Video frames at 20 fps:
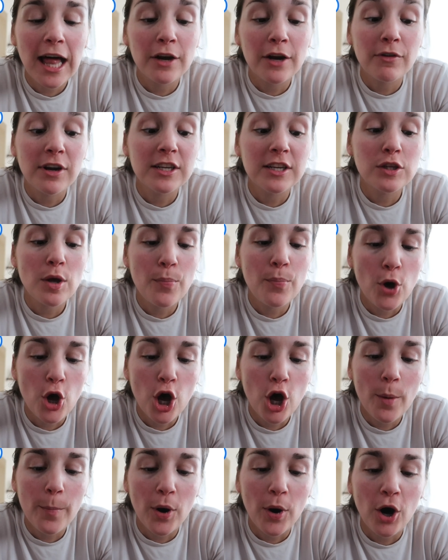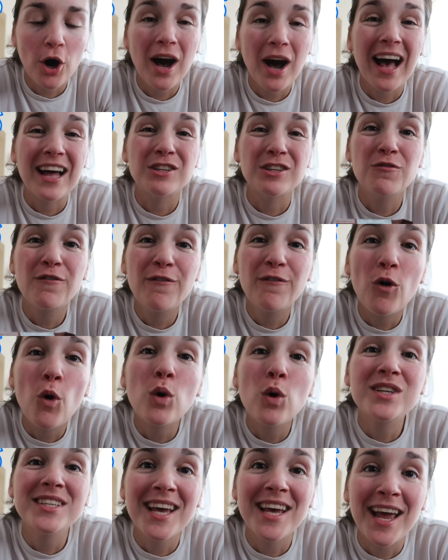calories per bar and
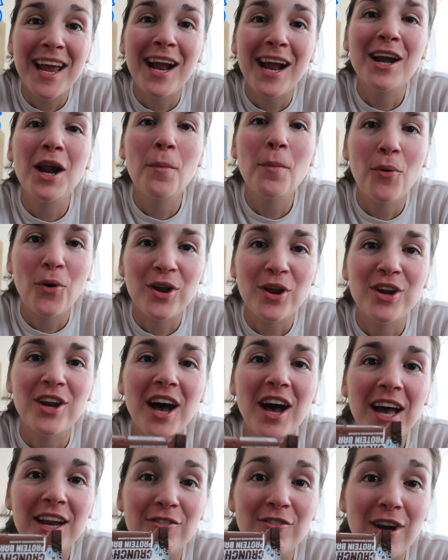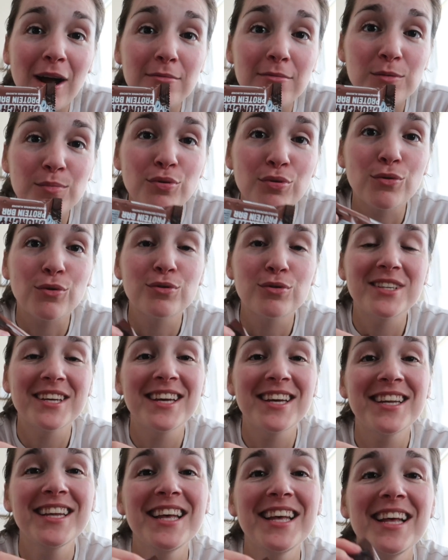14.9 grams of
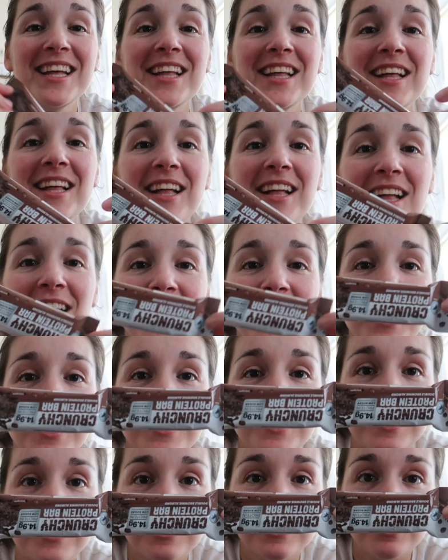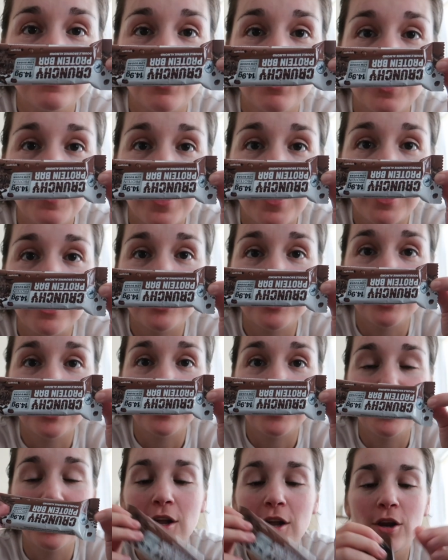protein. This is what the
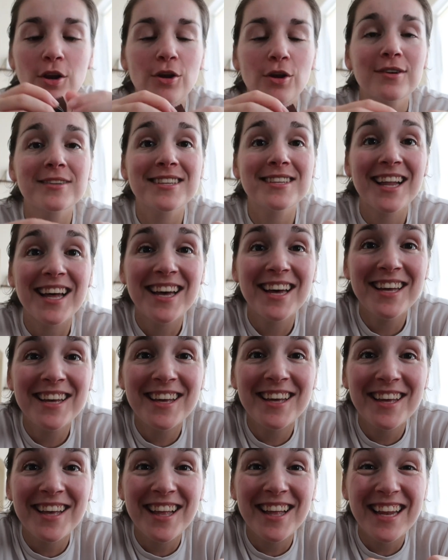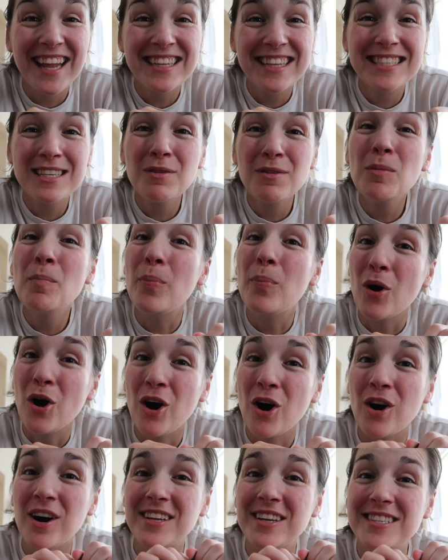packaging looks like. Let's see what the
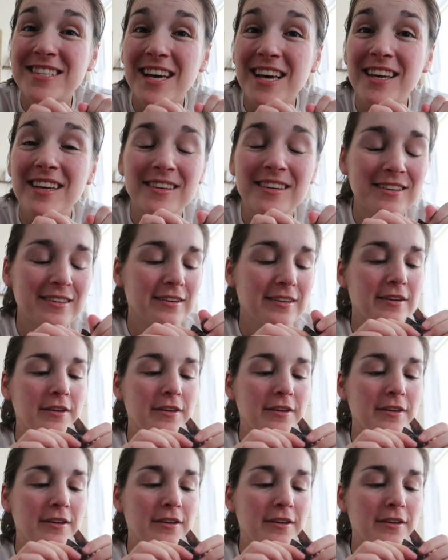bar is saying.